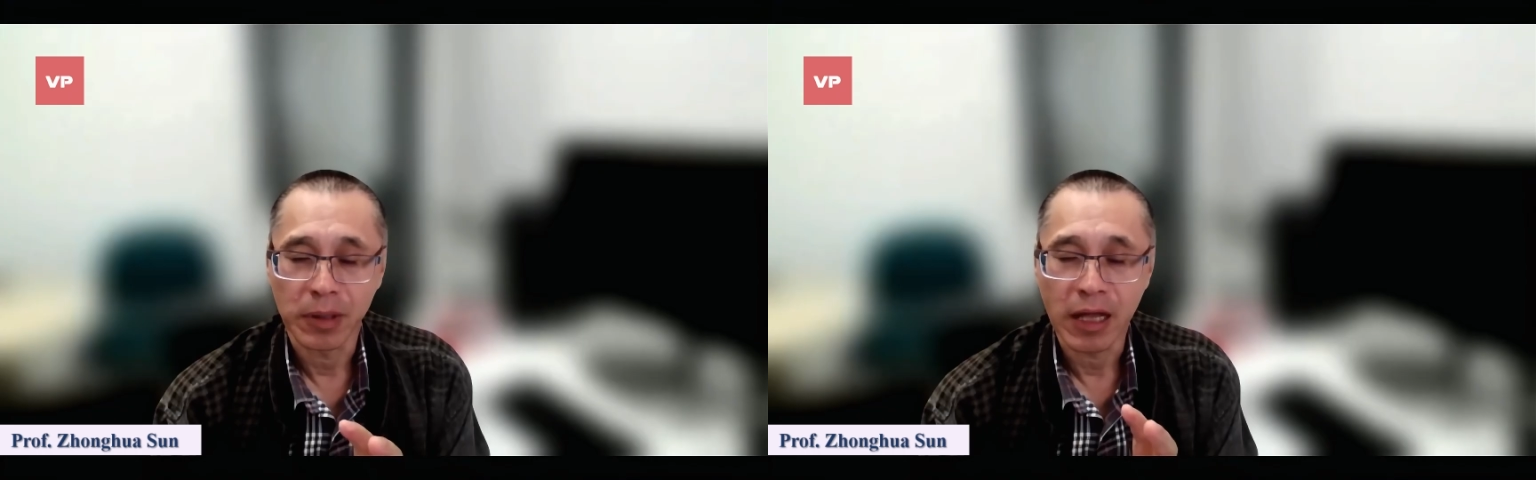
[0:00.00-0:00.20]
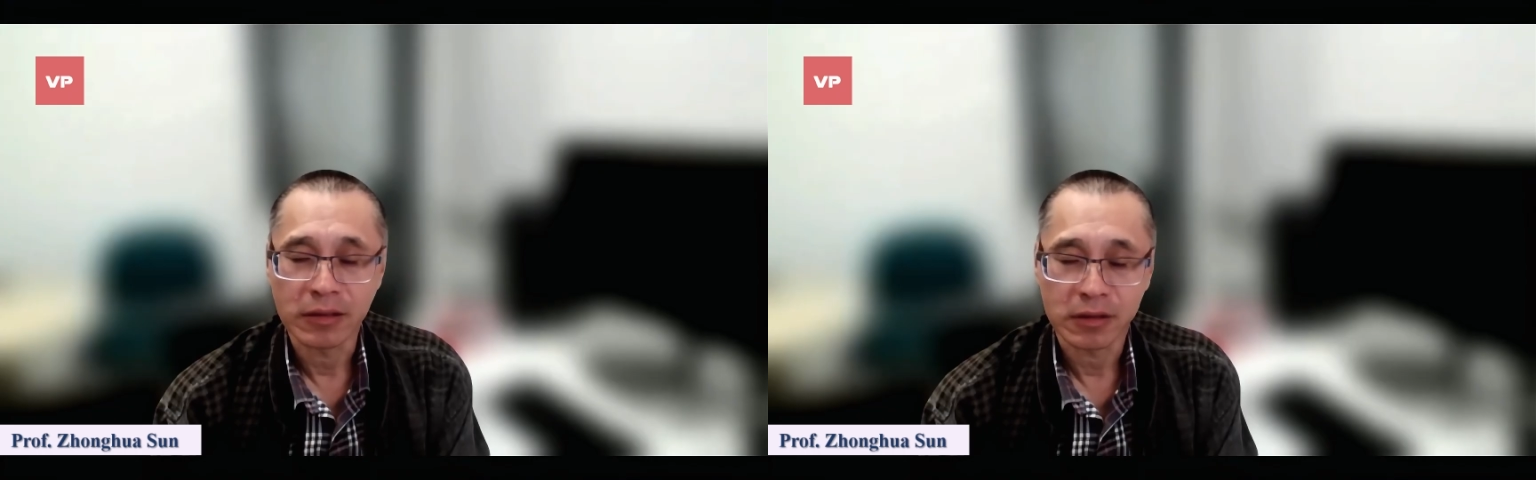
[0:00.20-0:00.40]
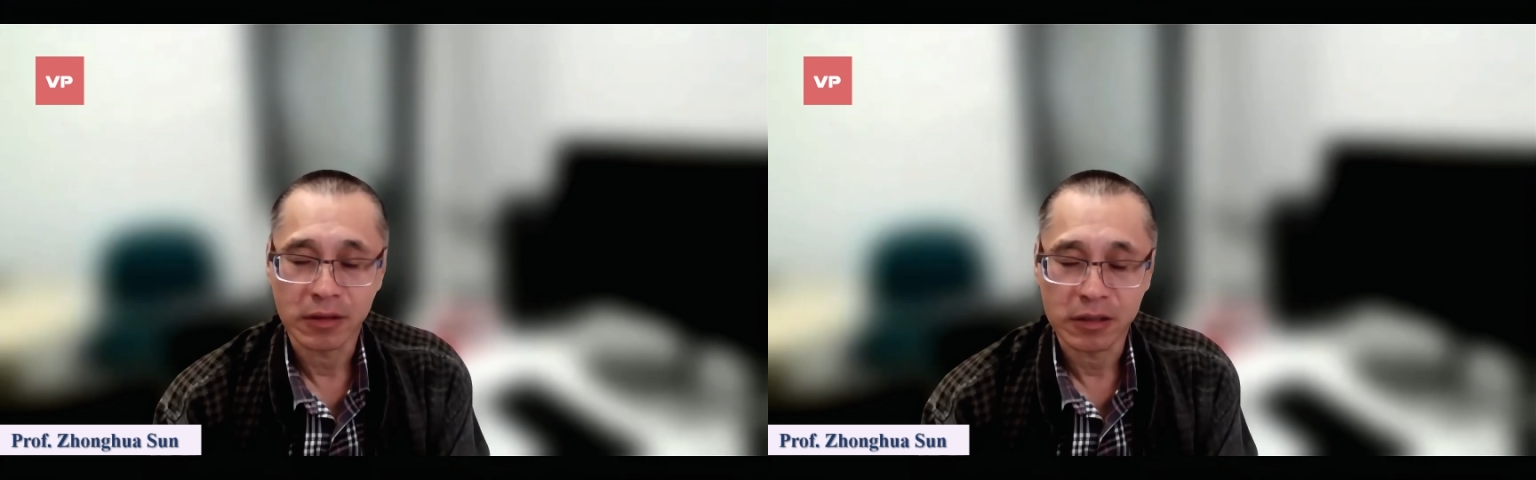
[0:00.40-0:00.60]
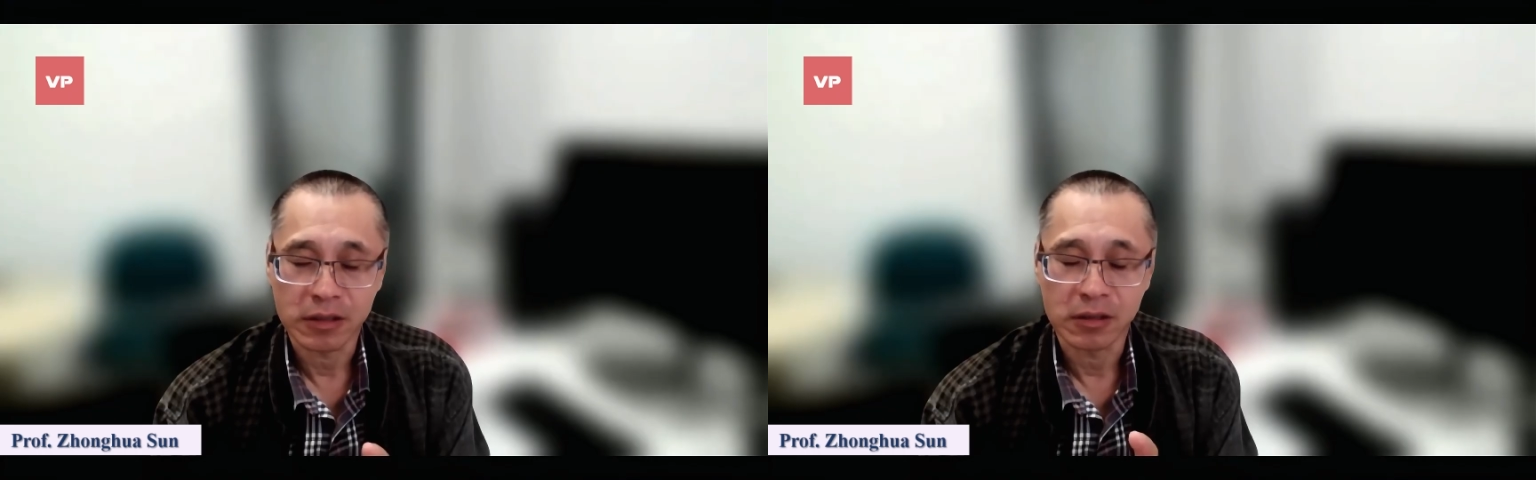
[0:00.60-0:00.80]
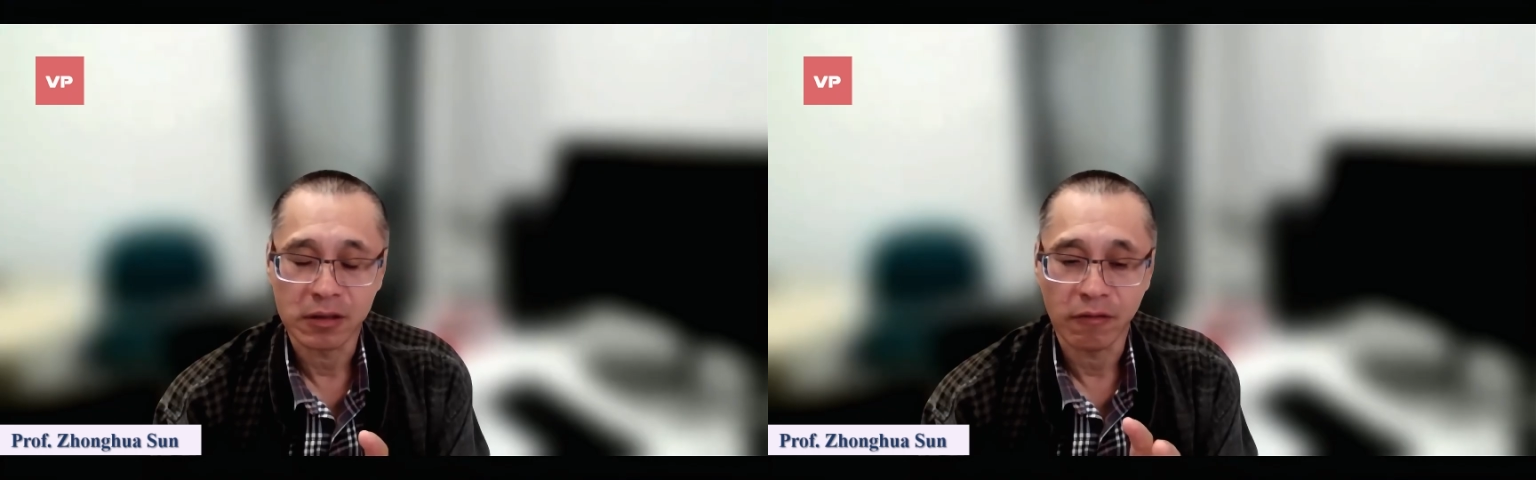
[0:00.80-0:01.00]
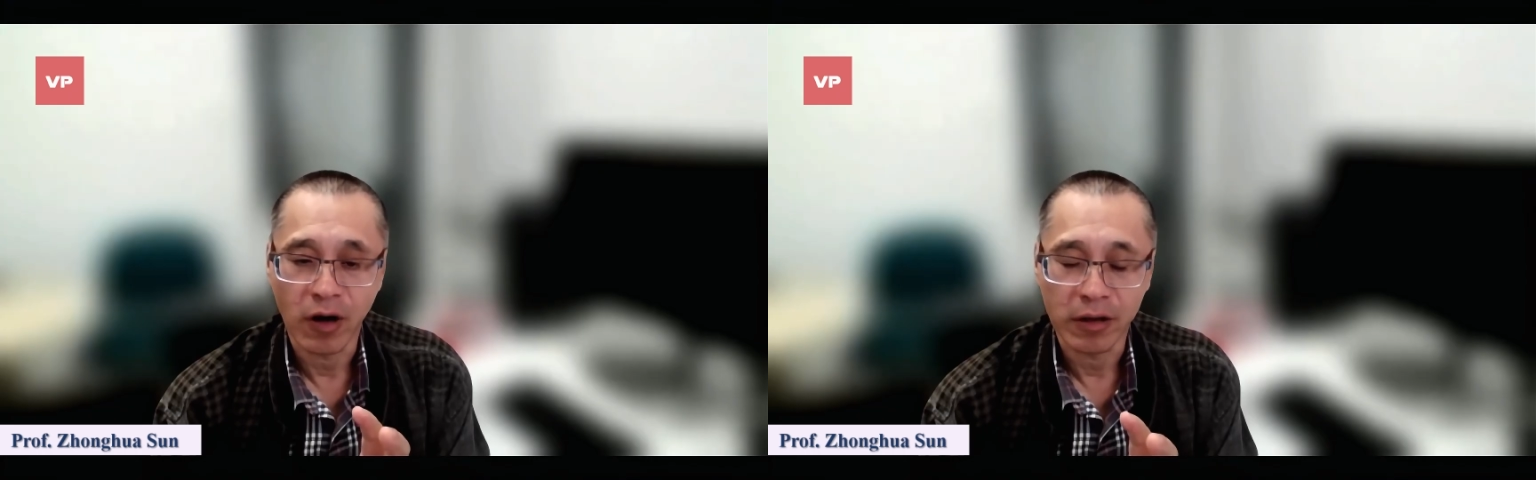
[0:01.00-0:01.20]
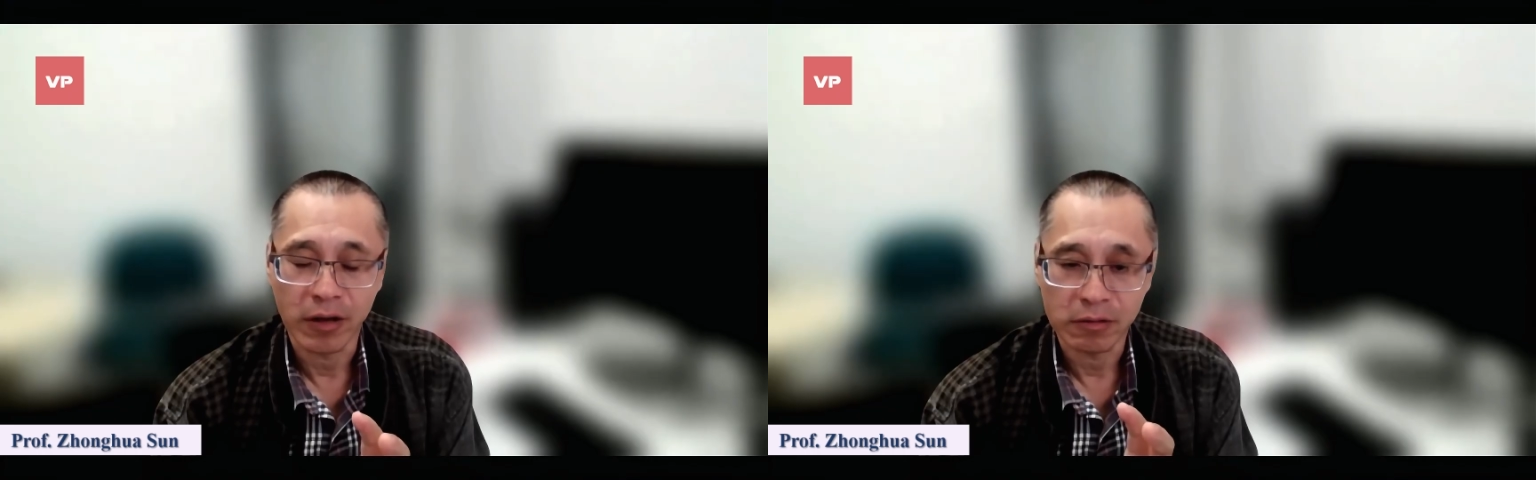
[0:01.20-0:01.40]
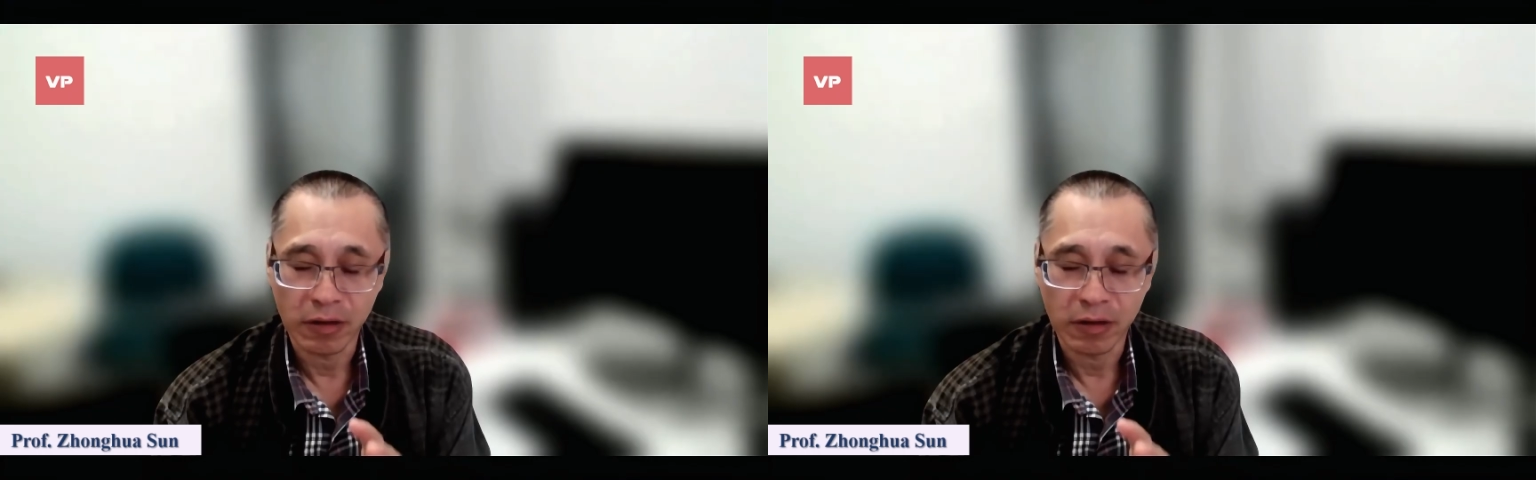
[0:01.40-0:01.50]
but that's isn't very